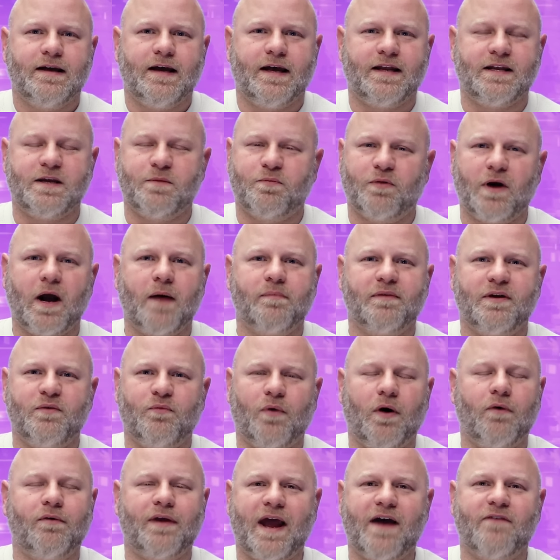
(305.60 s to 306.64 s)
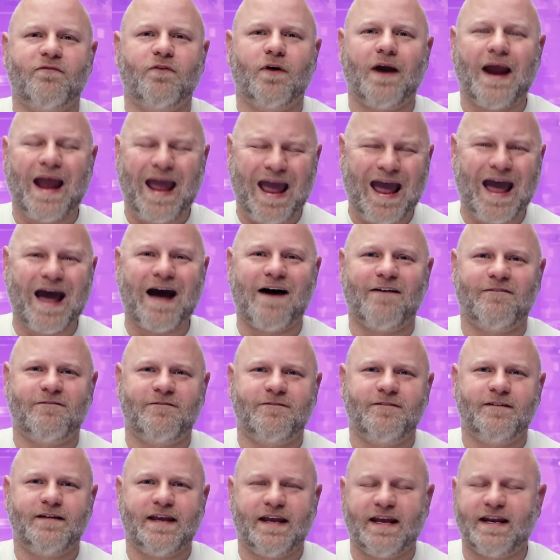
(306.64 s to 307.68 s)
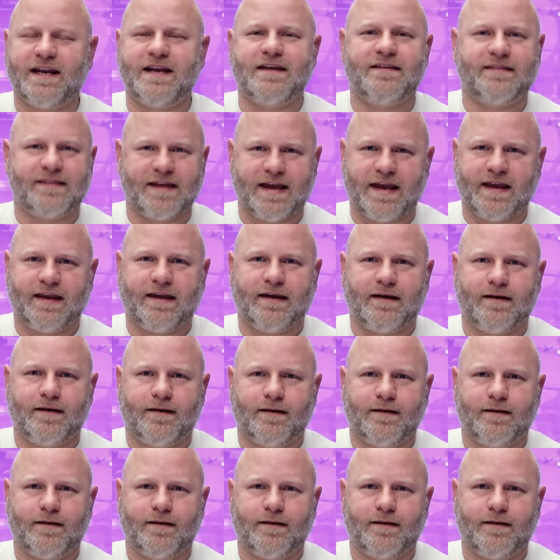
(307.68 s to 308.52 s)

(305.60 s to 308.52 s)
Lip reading: and you probably won't ever have anything.